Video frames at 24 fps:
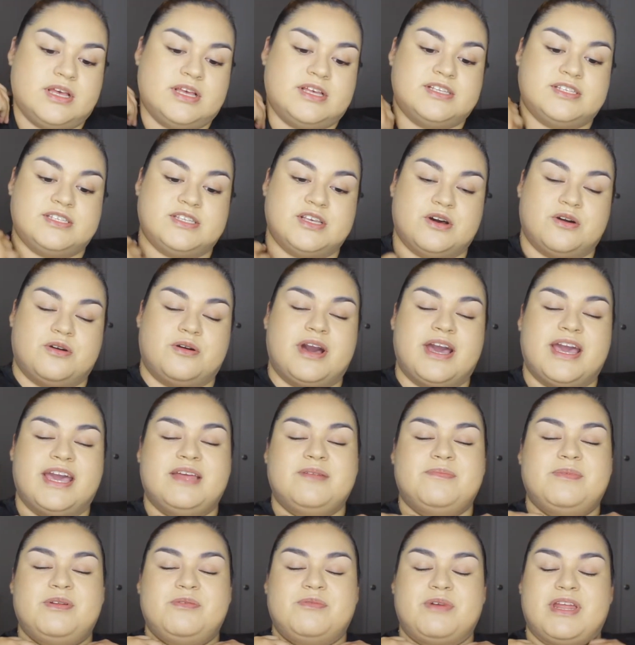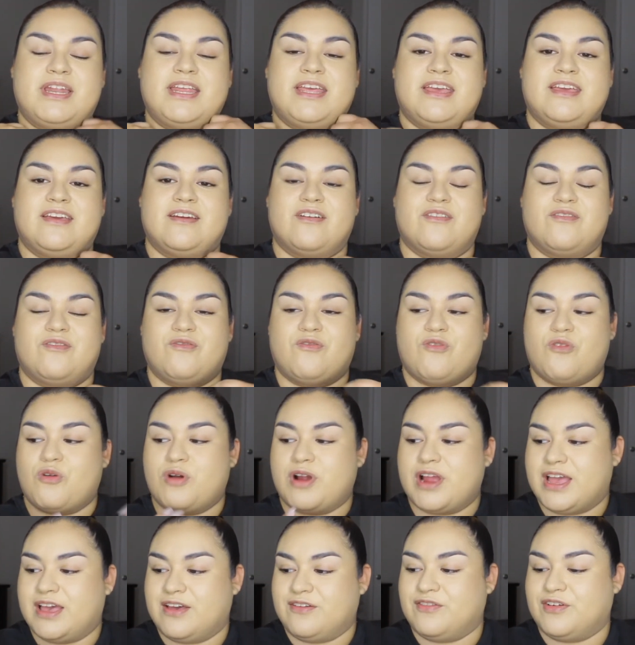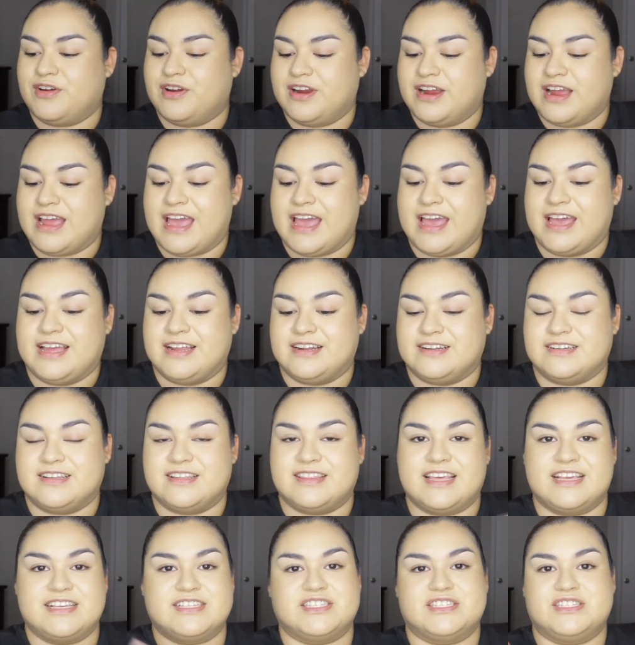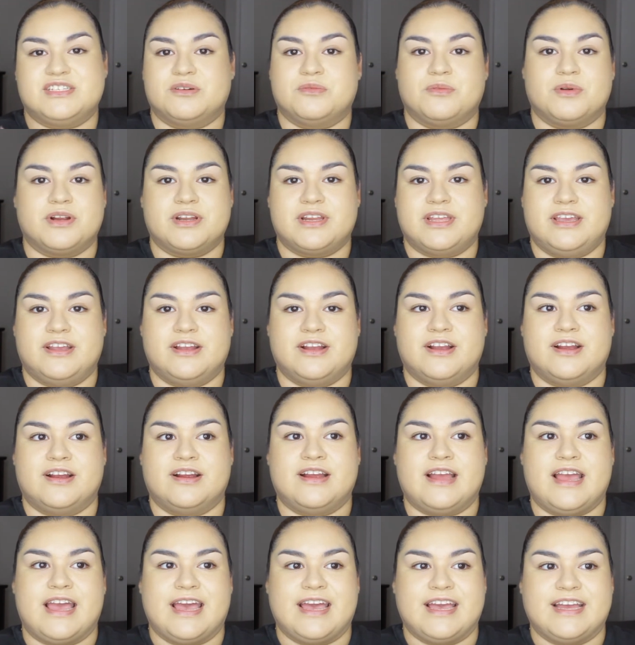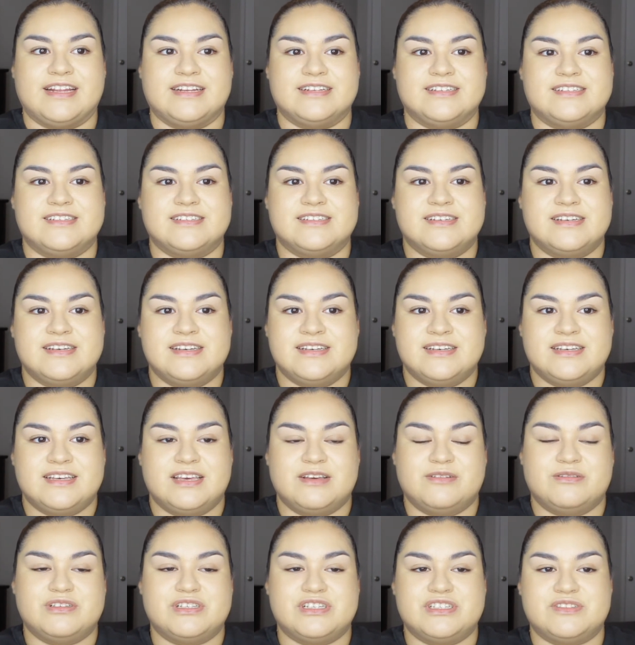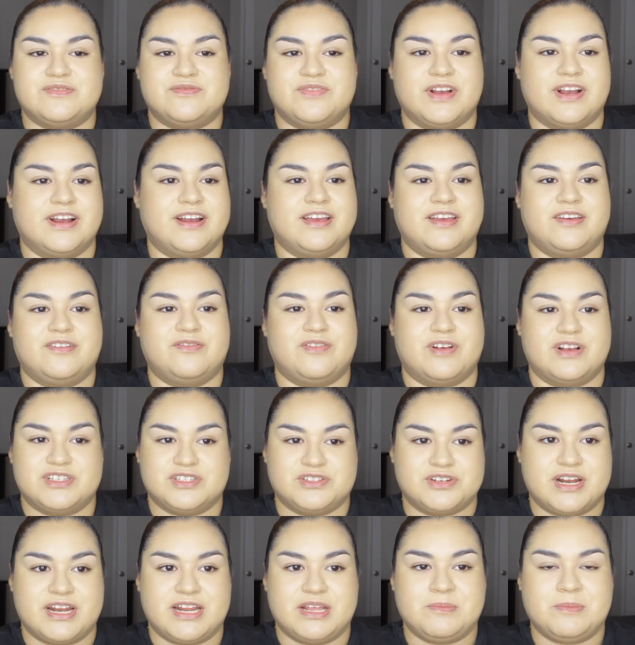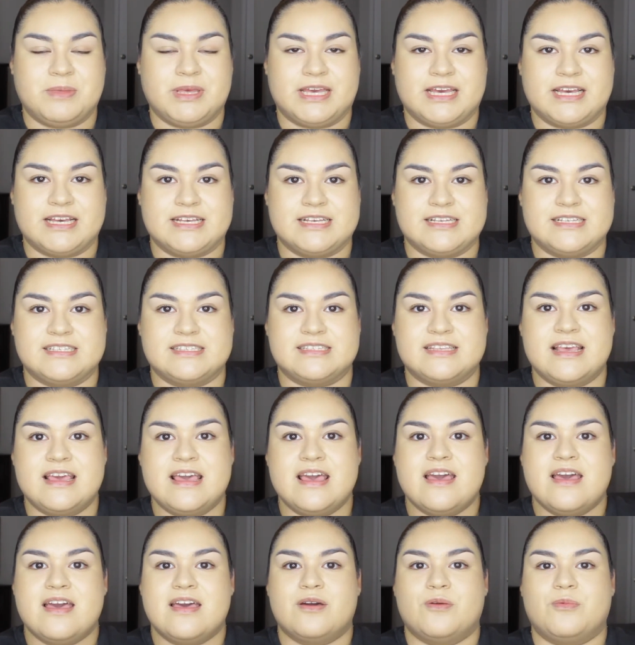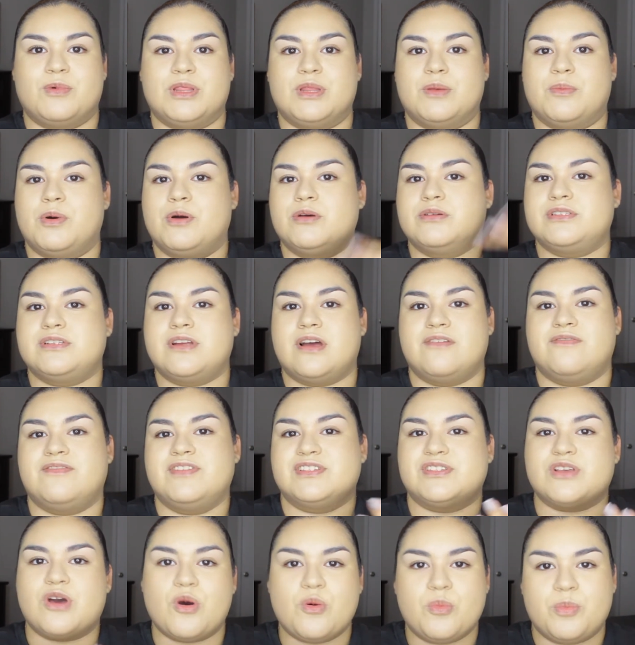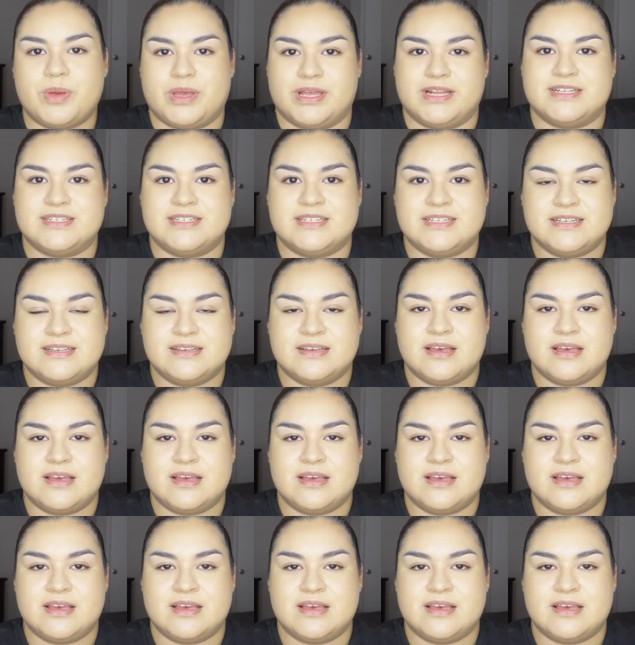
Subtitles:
So I had been waiting forever and they still weren't here, and it was just very frustrating because when the post office opened,